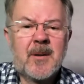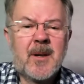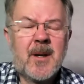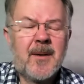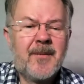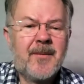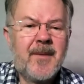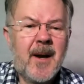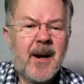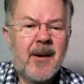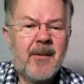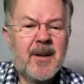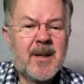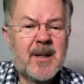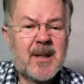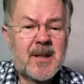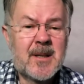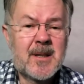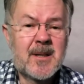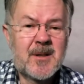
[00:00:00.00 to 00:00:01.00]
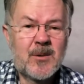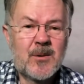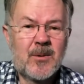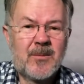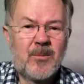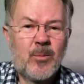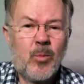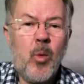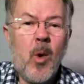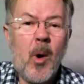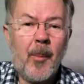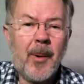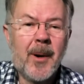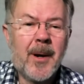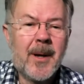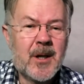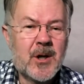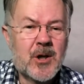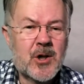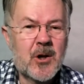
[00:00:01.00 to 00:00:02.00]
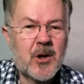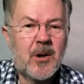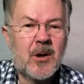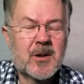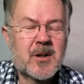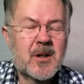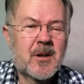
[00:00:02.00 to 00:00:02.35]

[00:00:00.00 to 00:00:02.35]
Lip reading: in a very sort of wobbly shot,